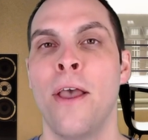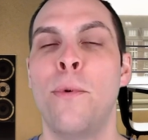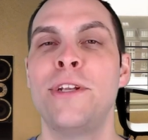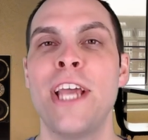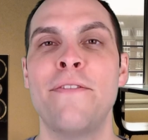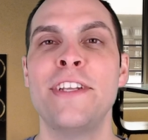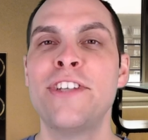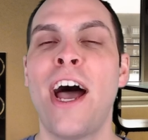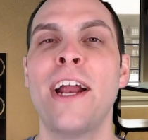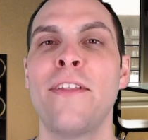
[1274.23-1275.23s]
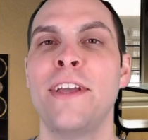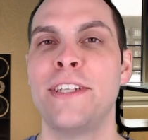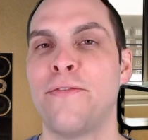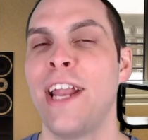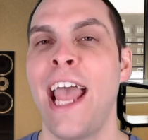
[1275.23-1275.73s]
which have entirely
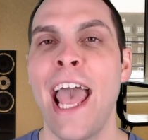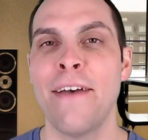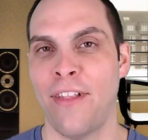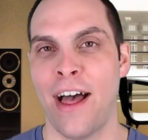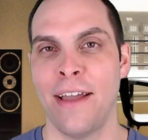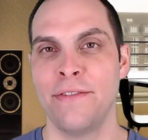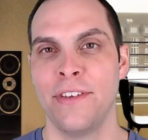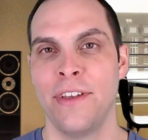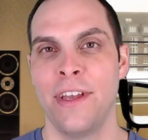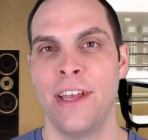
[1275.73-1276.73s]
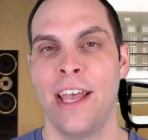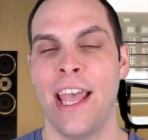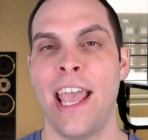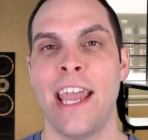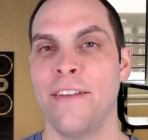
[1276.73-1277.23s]
different half lives.
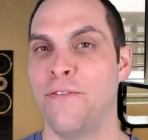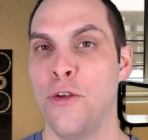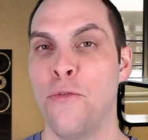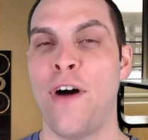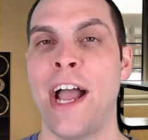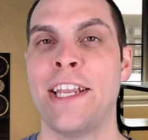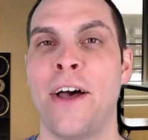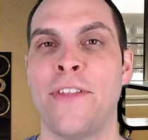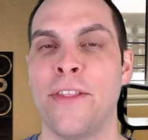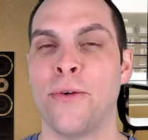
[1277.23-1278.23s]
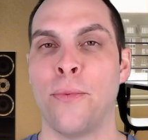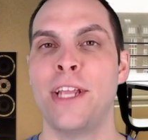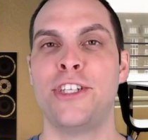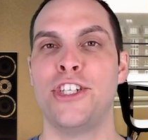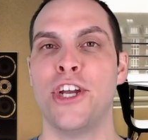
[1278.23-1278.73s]
And if you find out that the
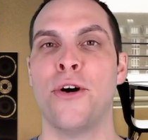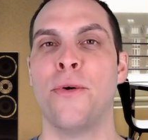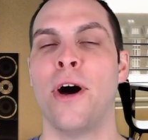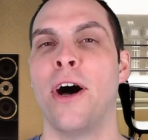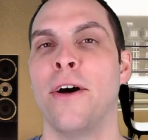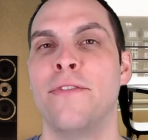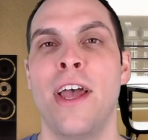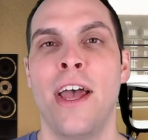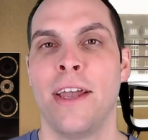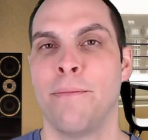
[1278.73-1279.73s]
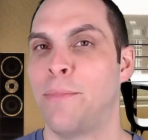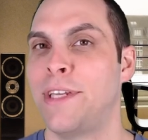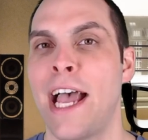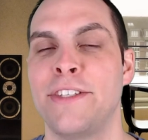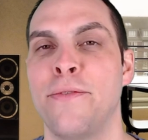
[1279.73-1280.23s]
ratio of
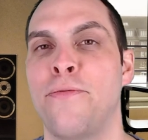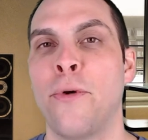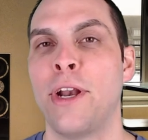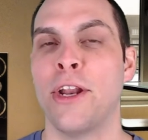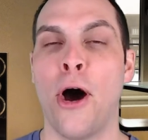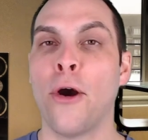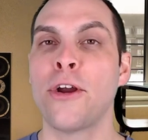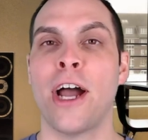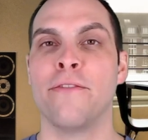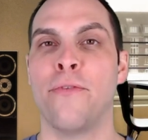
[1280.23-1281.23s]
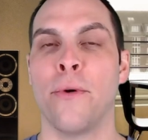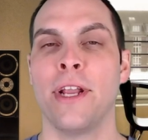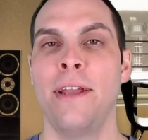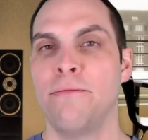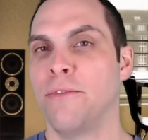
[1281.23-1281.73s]
potassium 40 to argon
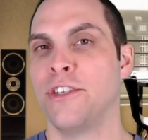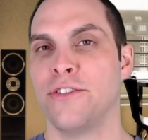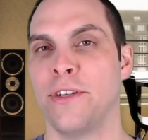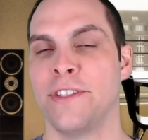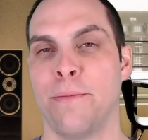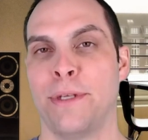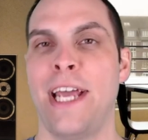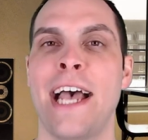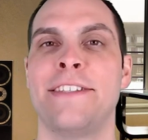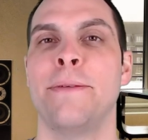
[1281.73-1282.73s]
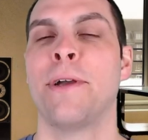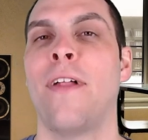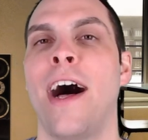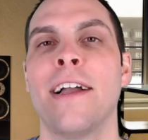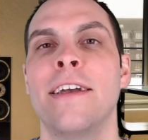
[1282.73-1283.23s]
40, which is known as the potassium
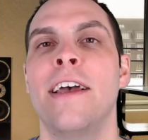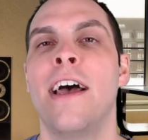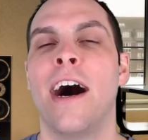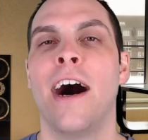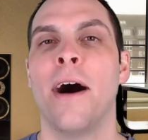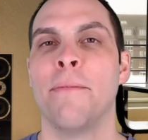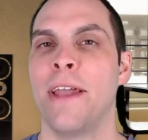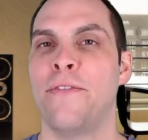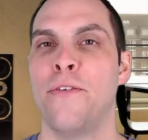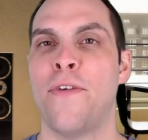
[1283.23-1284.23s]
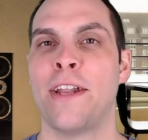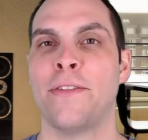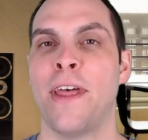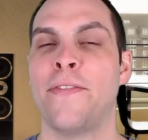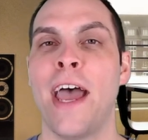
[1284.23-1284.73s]
clock, um, if you find
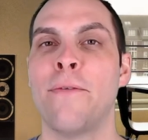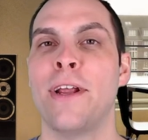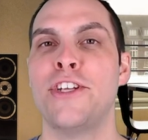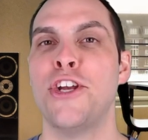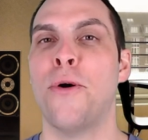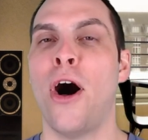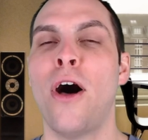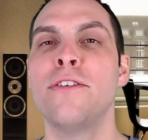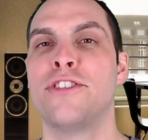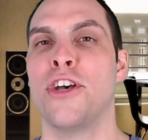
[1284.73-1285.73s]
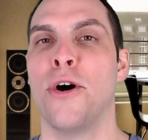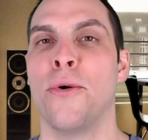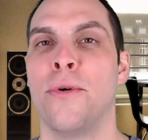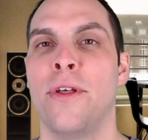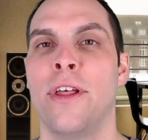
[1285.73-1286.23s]
out that that ratio also